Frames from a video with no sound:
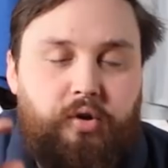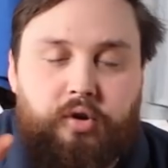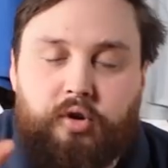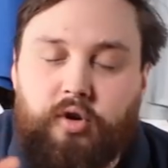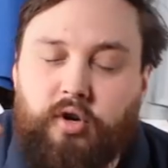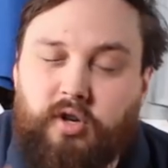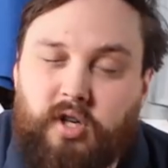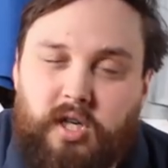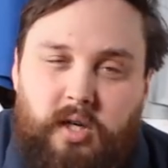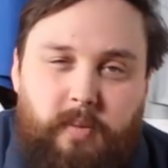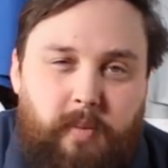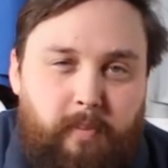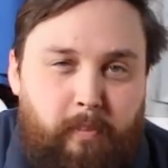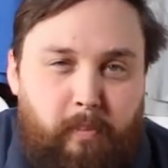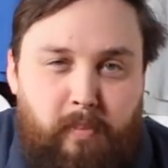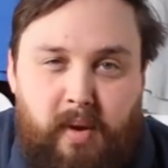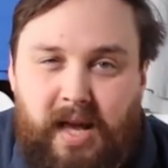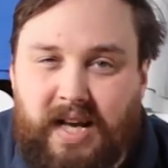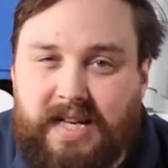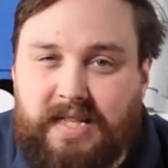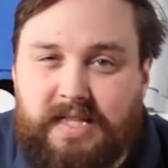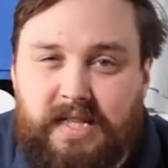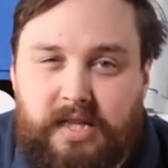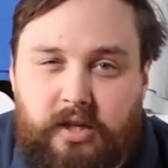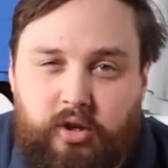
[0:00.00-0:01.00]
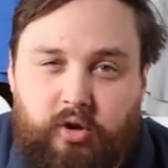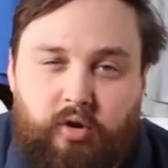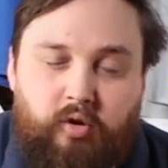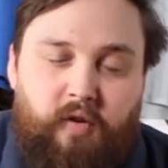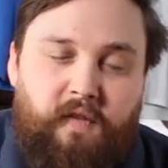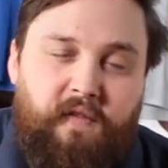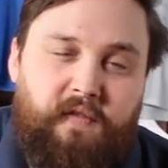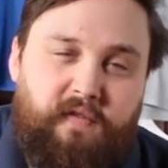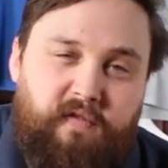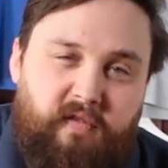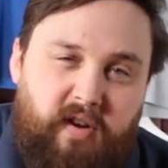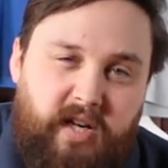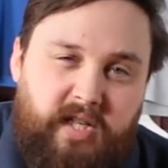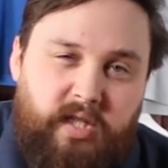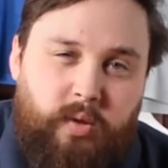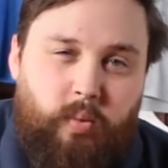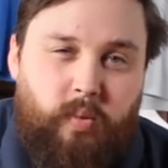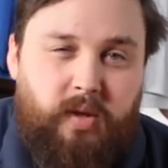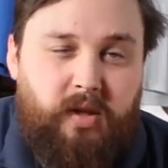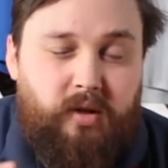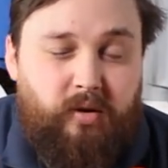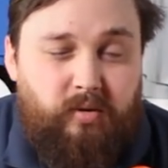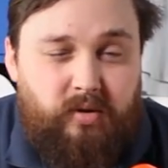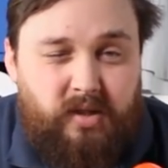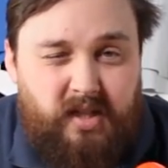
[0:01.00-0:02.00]
you're not going to be mixing your fresh
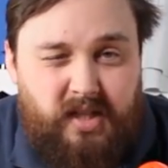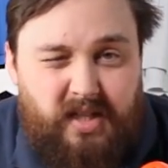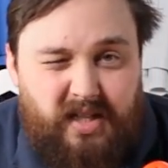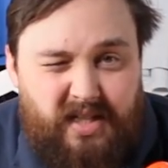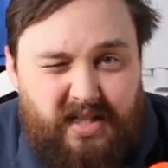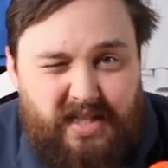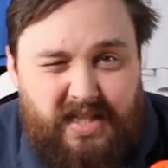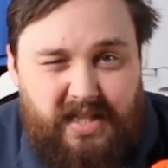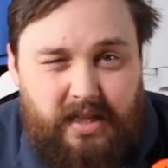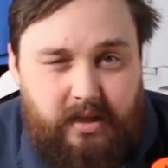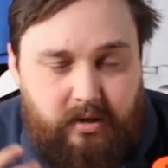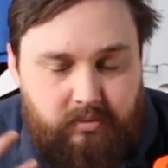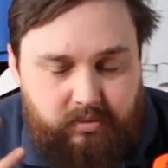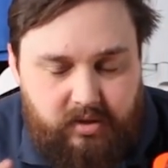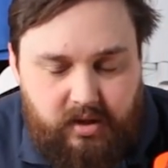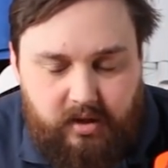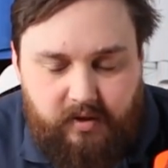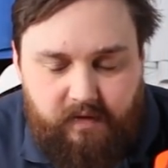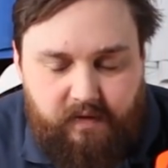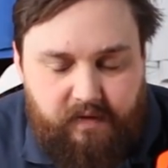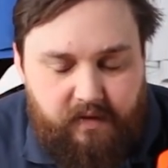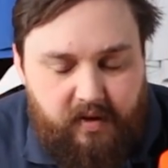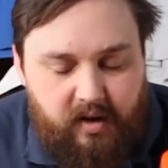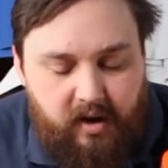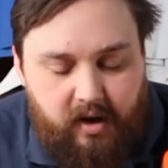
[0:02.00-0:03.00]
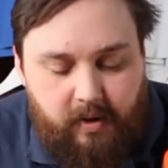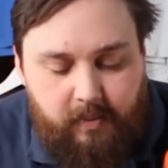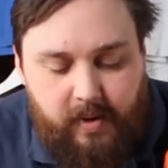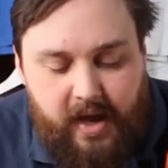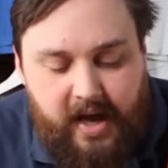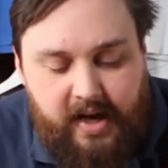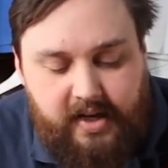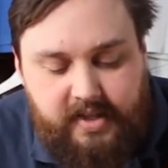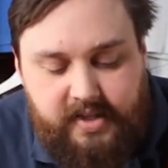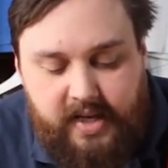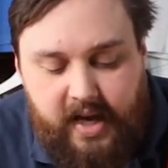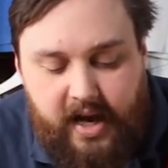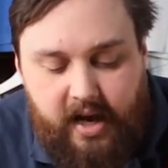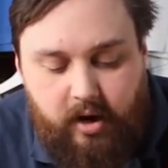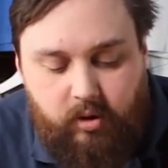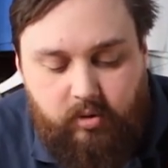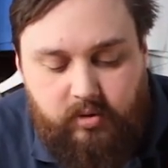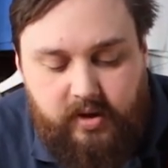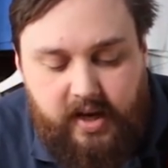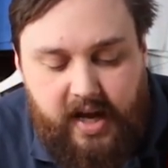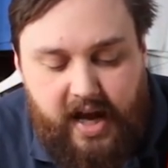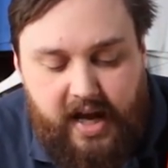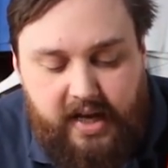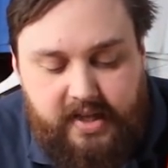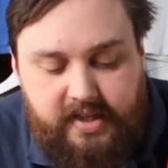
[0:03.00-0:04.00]
with your dirty sort of
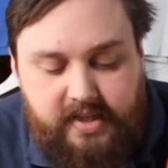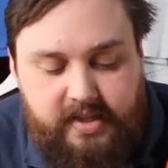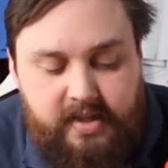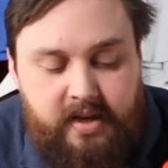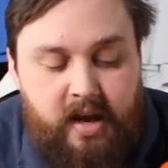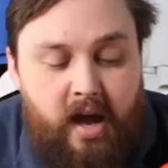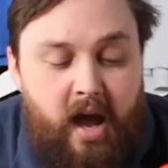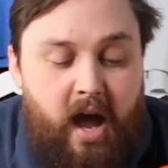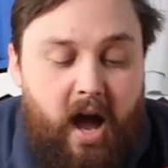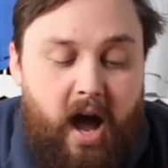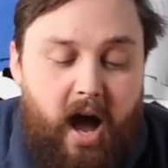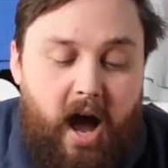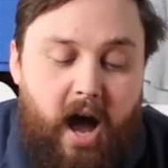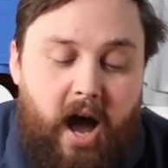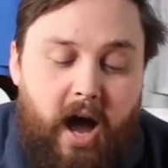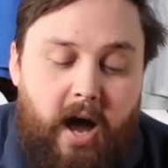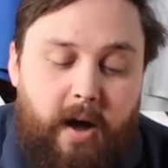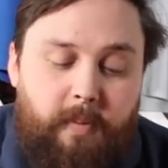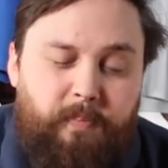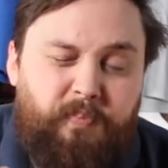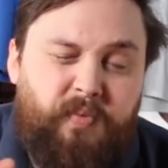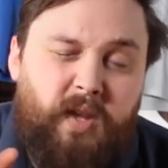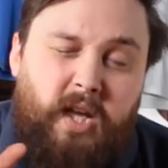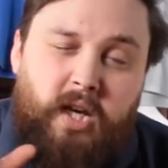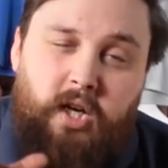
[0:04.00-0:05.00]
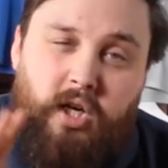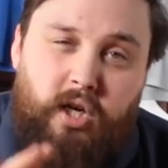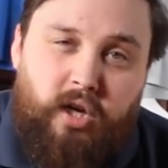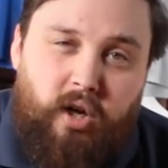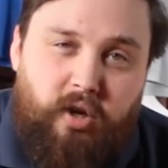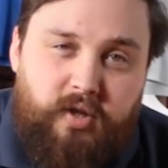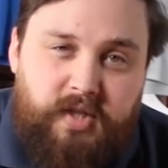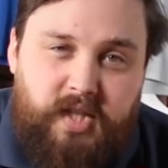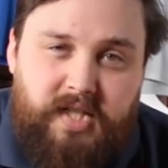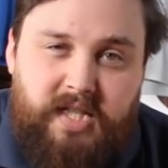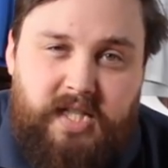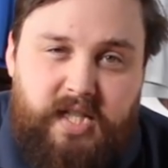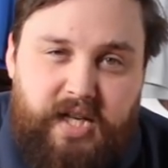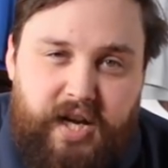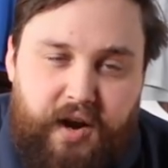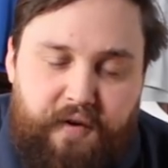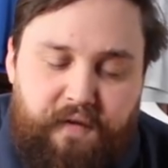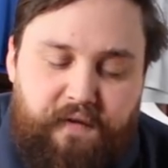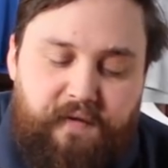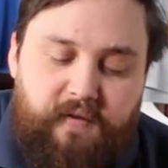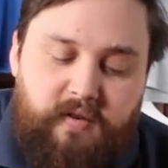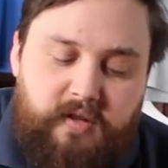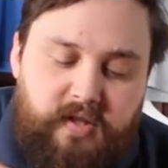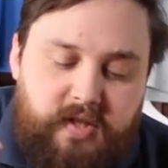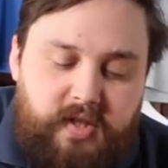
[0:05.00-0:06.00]
exhaled gas. Lots of
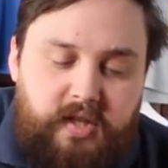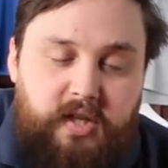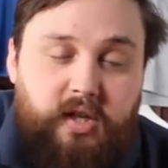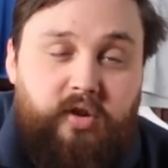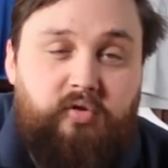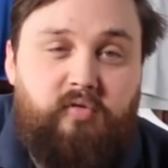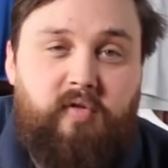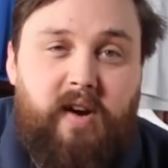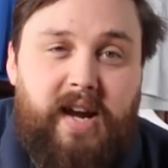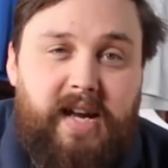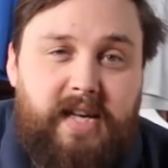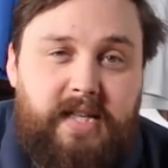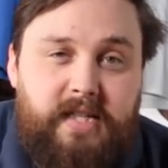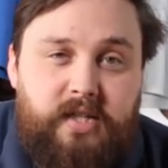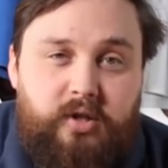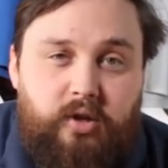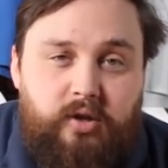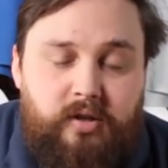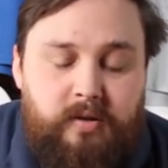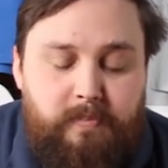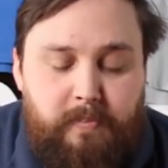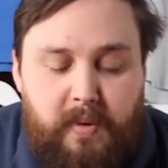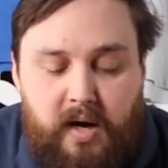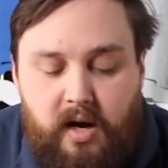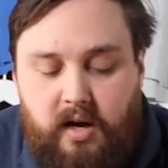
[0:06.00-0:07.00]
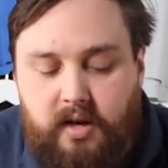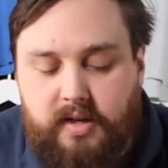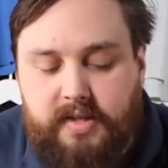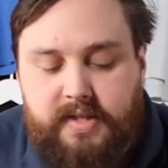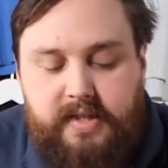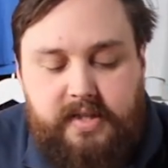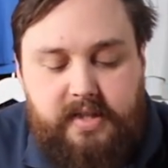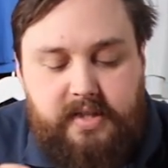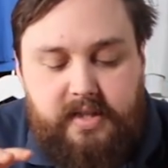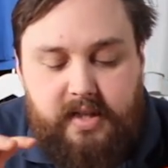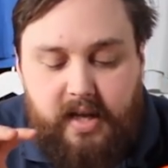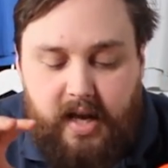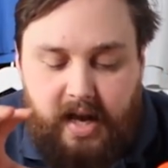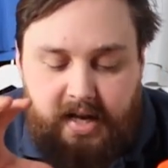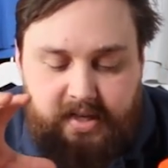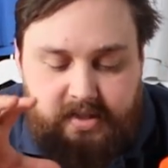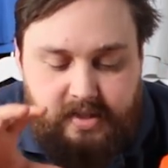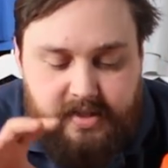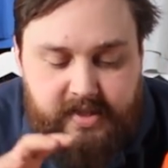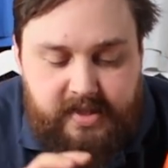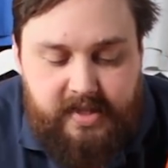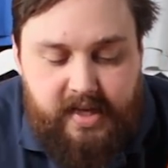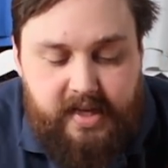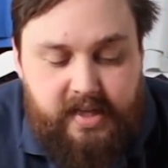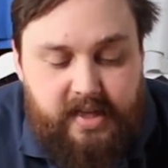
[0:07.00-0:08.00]
different sort of grades on masks. As
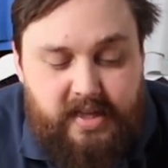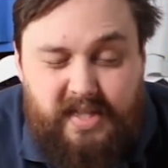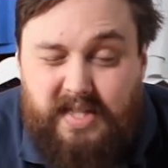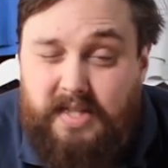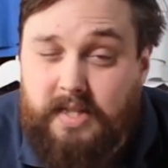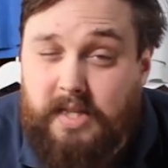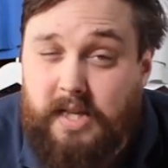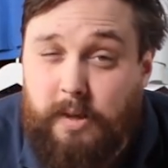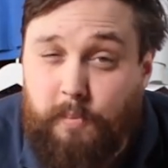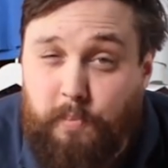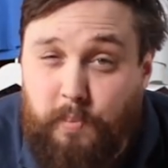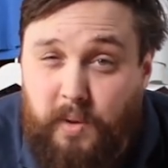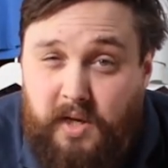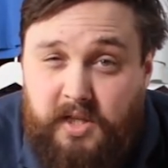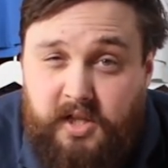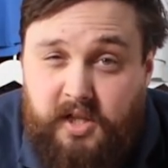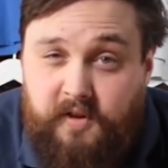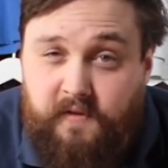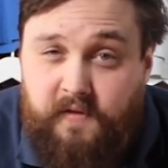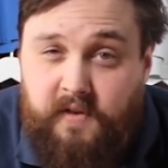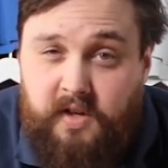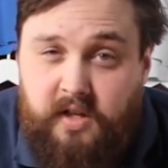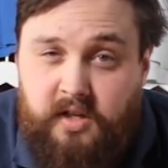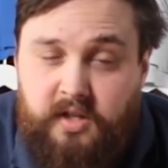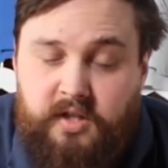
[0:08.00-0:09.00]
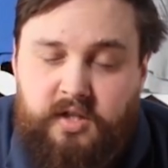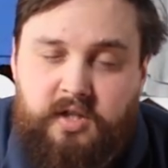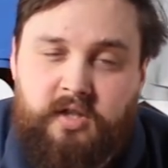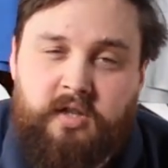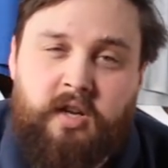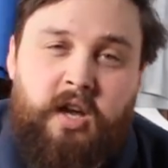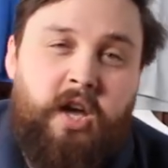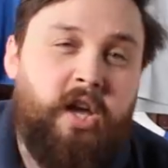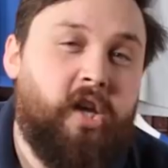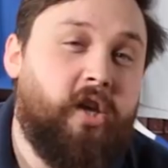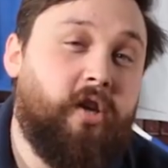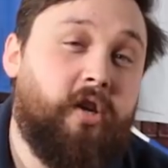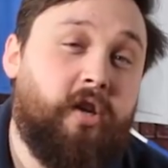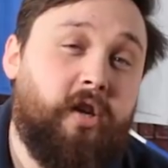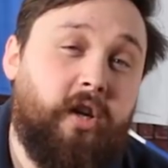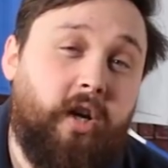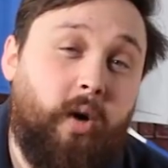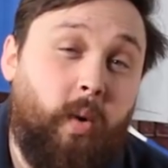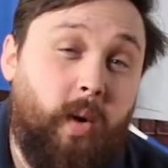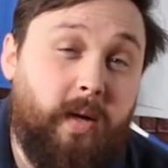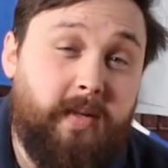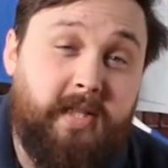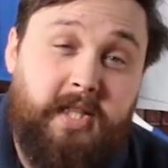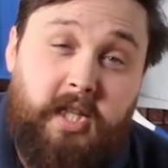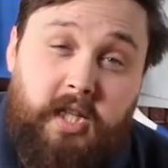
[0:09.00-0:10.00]
I said, this is the budget version. You can
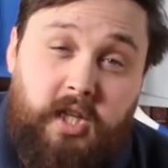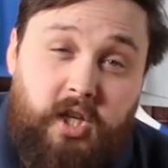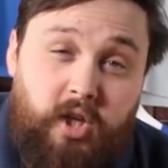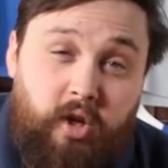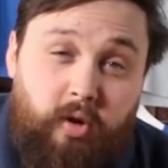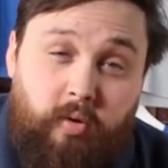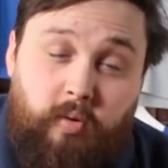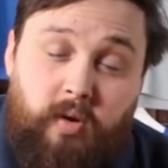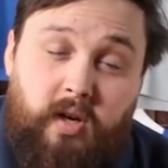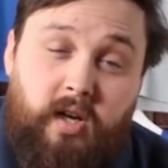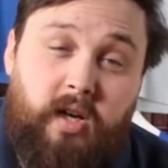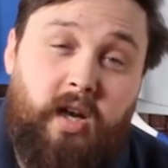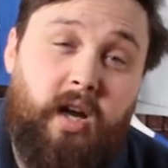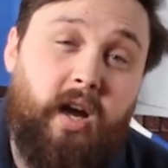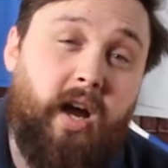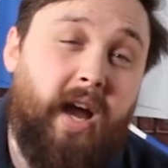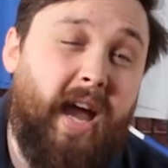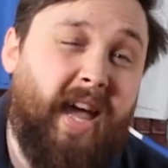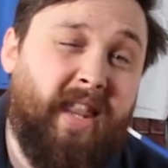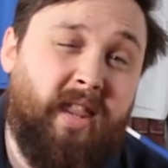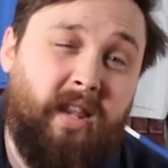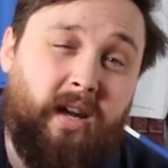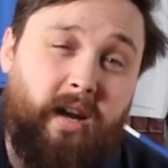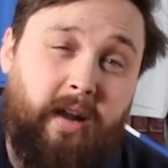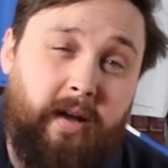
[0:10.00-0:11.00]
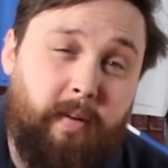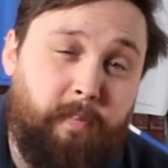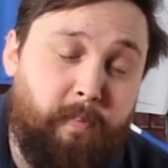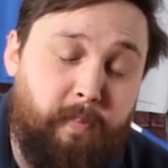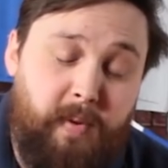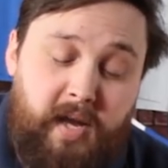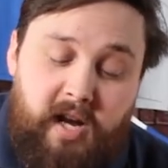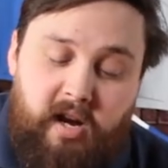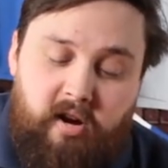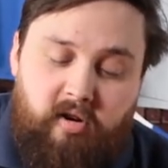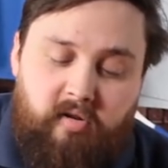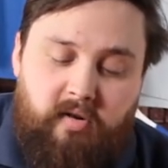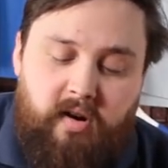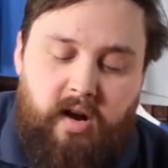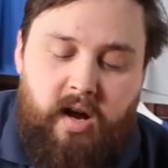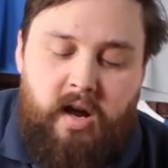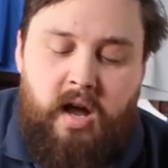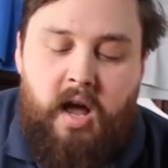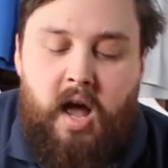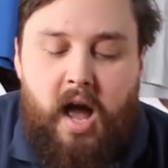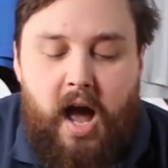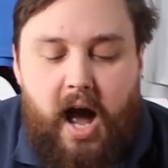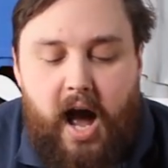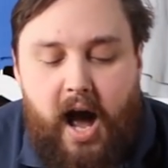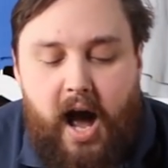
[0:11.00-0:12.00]
go up to the Unica and the Libera.